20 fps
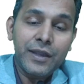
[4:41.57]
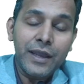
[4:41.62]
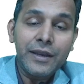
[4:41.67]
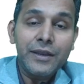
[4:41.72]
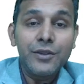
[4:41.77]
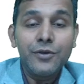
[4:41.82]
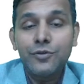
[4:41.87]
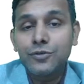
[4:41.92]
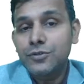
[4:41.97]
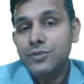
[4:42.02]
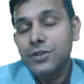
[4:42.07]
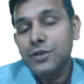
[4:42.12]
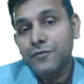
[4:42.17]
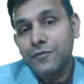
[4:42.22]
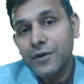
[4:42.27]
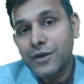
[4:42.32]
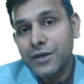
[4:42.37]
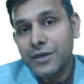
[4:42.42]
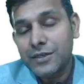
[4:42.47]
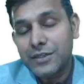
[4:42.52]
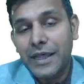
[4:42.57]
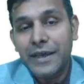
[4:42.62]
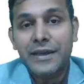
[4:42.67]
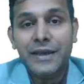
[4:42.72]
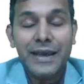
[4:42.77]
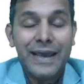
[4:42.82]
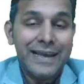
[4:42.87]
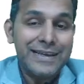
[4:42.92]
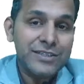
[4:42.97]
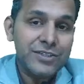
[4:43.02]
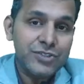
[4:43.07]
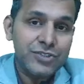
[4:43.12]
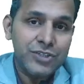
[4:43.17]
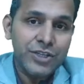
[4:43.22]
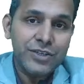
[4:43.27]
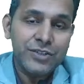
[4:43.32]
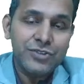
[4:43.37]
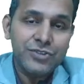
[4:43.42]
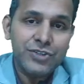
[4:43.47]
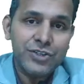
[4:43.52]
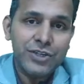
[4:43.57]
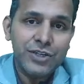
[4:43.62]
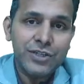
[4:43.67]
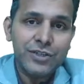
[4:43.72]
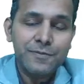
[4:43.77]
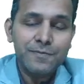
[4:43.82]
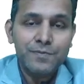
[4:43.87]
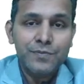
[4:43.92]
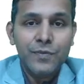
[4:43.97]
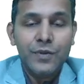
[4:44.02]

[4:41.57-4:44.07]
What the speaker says: can use the words like exchanger,